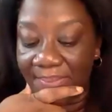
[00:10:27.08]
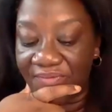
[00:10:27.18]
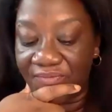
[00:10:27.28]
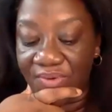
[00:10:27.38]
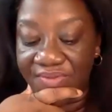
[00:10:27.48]

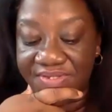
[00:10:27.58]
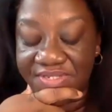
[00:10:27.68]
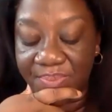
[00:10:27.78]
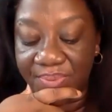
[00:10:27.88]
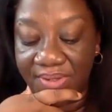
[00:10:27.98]
before the
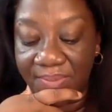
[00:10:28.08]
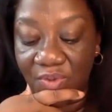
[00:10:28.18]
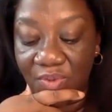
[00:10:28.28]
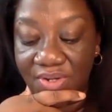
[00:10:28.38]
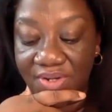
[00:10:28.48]
Supreme
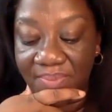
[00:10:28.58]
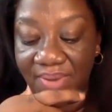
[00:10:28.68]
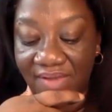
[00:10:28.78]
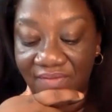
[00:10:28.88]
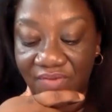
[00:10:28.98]
Court in
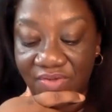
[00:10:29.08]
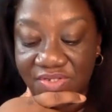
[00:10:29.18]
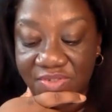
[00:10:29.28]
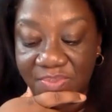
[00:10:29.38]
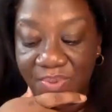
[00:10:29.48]
Brown
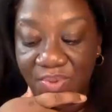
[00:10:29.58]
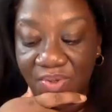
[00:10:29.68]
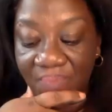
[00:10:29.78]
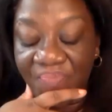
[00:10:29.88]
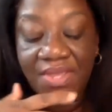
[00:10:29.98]
versus
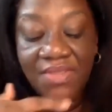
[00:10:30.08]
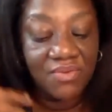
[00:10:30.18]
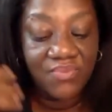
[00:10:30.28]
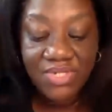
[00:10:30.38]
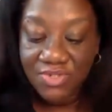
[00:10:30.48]
Board.
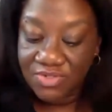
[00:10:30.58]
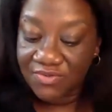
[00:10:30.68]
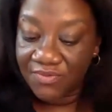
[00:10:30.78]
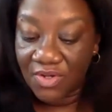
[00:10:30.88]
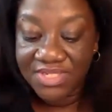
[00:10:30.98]
Their research
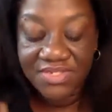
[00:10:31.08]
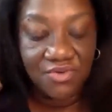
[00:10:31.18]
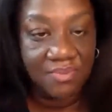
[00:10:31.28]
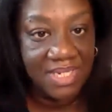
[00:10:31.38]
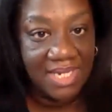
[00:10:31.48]
on
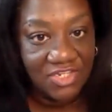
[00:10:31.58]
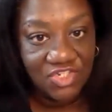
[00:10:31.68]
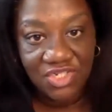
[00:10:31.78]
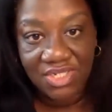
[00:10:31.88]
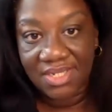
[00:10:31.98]

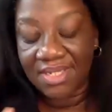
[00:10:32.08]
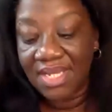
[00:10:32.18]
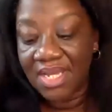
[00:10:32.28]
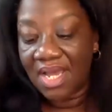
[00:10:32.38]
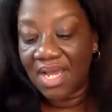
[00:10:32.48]
discrimination
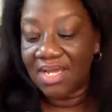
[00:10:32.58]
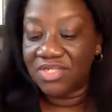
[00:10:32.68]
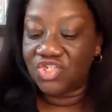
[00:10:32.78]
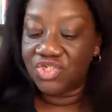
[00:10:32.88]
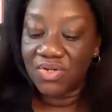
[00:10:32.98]

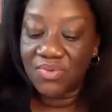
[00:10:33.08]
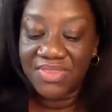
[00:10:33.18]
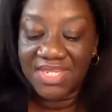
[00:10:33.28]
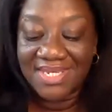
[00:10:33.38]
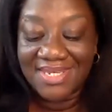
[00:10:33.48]
showed
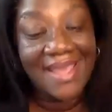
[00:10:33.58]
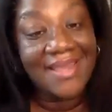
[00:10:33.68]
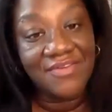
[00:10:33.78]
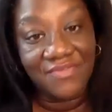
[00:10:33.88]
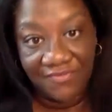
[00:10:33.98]
the
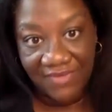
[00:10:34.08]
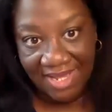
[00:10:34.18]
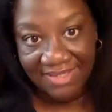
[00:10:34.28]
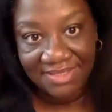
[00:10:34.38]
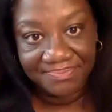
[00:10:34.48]
negative
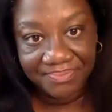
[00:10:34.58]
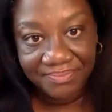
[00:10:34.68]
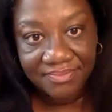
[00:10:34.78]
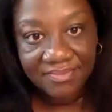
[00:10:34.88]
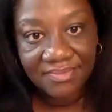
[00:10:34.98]
effect
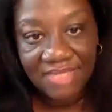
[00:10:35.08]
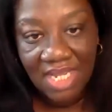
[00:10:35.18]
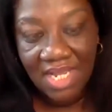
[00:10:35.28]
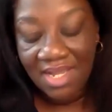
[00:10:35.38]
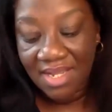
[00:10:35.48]

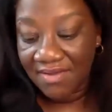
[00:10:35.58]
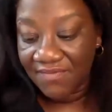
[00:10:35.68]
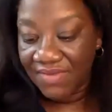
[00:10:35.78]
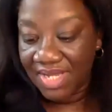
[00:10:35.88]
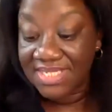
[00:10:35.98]

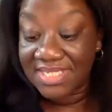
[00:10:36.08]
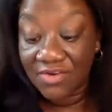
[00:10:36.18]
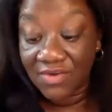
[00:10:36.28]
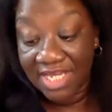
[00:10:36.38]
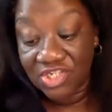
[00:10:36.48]
of
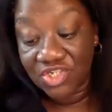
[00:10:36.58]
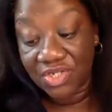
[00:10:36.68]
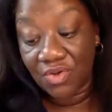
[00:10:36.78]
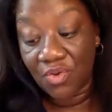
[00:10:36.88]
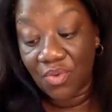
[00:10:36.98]

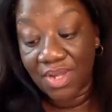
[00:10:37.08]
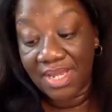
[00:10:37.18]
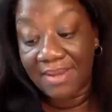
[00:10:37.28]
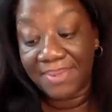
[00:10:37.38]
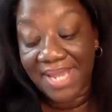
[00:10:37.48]
segregation
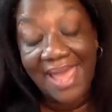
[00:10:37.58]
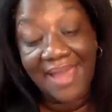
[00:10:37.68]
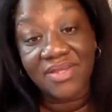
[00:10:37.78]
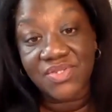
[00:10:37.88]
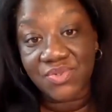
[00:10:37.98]
on
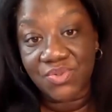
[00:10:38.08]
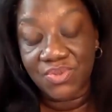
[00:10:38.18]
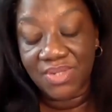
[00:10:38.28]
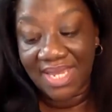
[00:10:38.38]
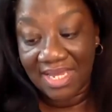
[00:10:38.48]
Black
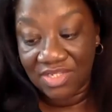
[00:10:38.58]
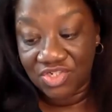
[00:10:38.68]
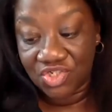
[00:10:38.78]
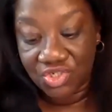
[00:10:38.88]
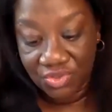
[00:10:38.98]

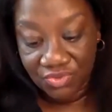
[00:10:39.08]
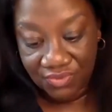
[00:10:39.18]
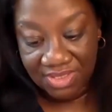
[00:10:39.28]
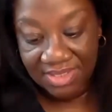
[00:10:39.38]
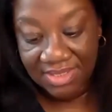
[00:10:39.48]
school-age
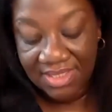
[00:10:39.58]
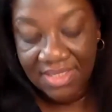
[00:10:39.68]
children,